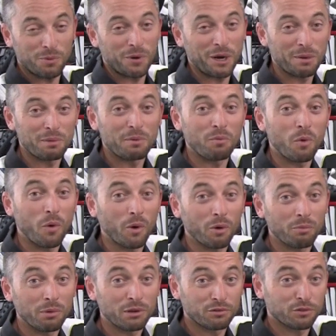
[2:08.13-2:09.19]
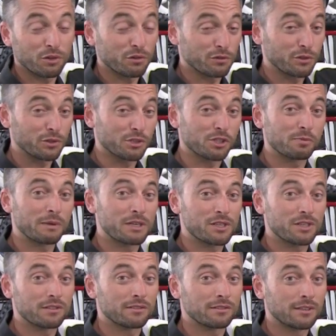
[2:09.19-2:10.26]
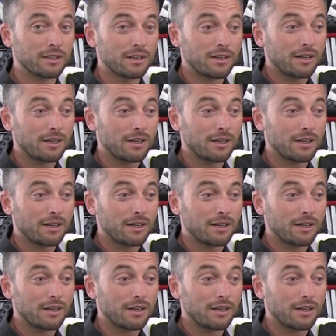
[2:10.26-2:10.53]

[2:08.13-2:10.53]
up quite a bit more, but for a full suspension